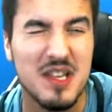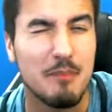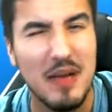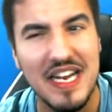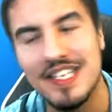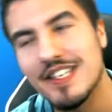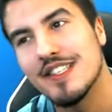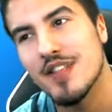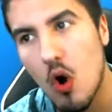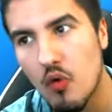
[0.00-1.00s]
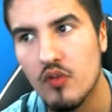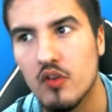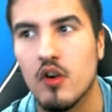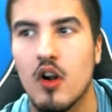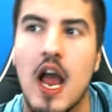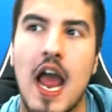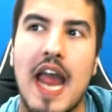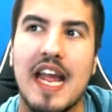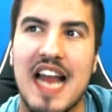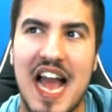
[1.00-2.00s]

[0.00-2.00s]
but the beta is over, and